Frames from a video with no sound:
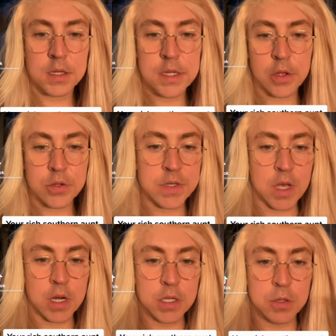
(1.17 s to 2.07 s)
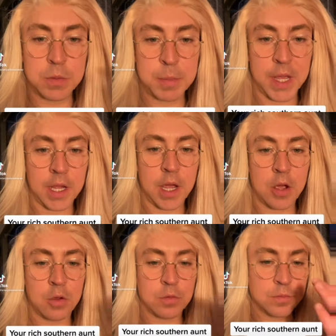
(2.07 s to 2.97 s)
Dale just got a huge
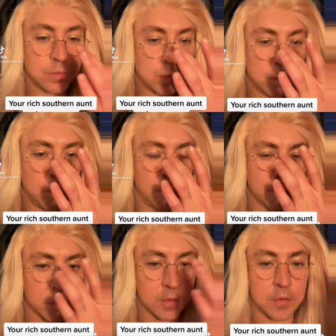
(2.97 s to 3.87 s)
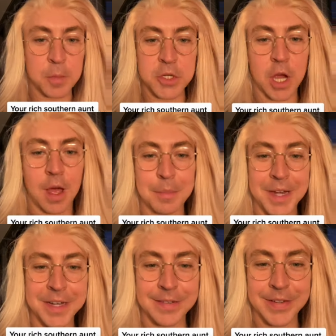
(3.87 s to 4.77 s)
payout from a job
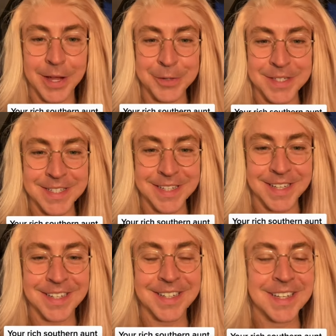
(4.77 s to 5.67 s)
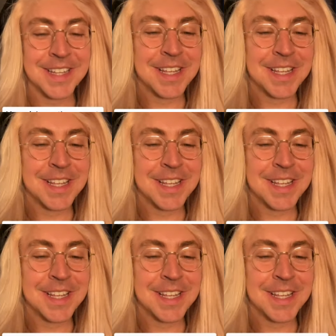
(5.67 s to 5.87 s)
I didn't even know he did.